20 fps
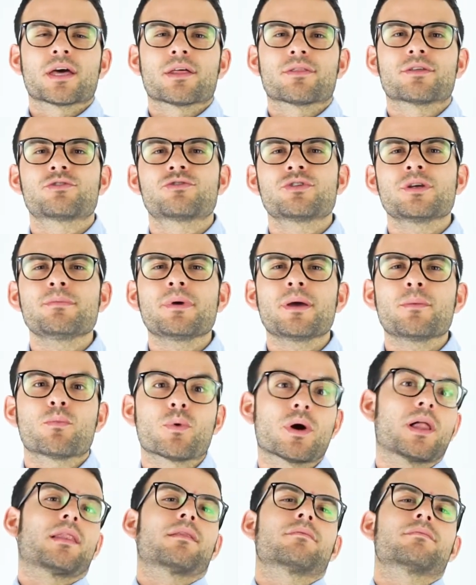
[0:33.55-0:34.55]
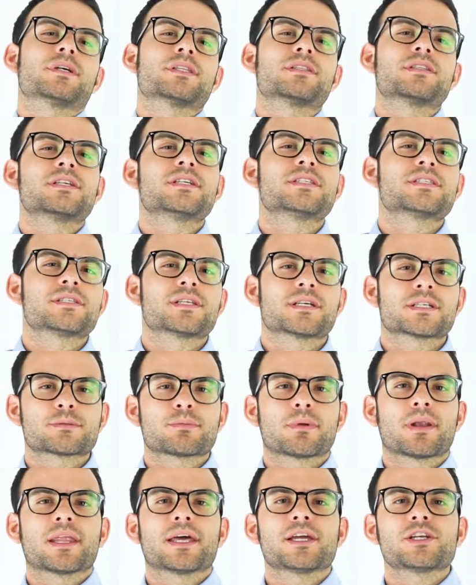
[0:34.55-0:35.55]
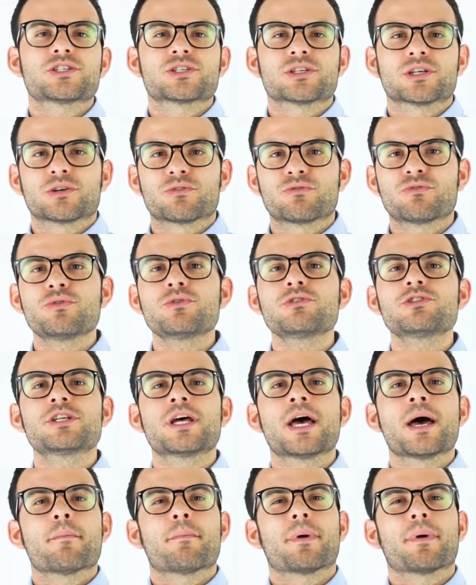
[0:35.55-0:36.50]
The tree map, well, it needs an explanation at first,